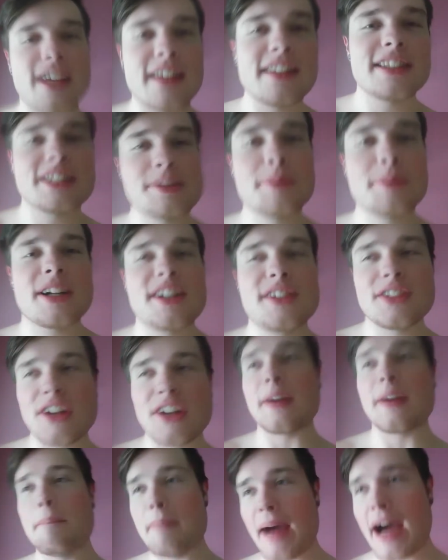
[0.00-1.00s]
experience on
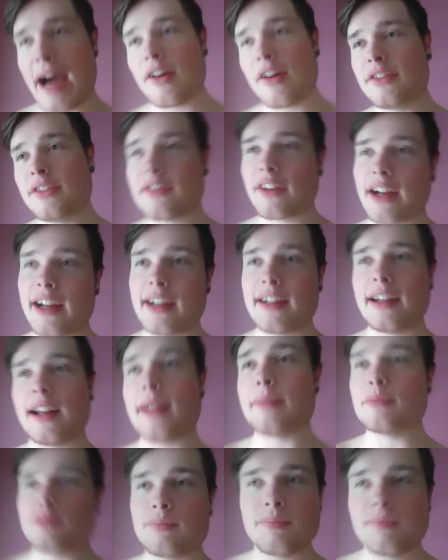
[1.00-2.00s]
a mountain, right? And
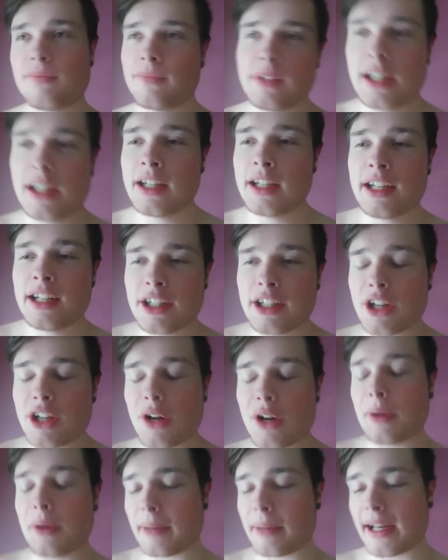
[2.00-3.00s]
I'm
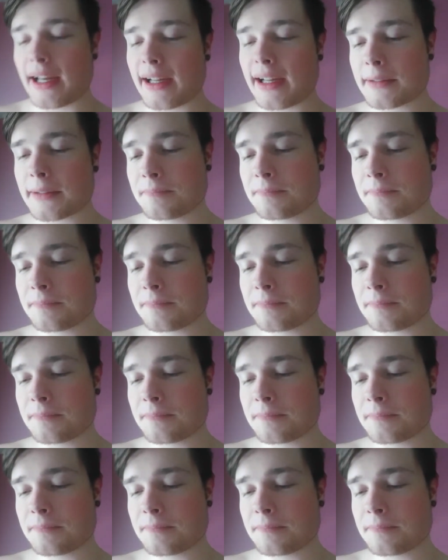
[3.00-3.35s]
going back.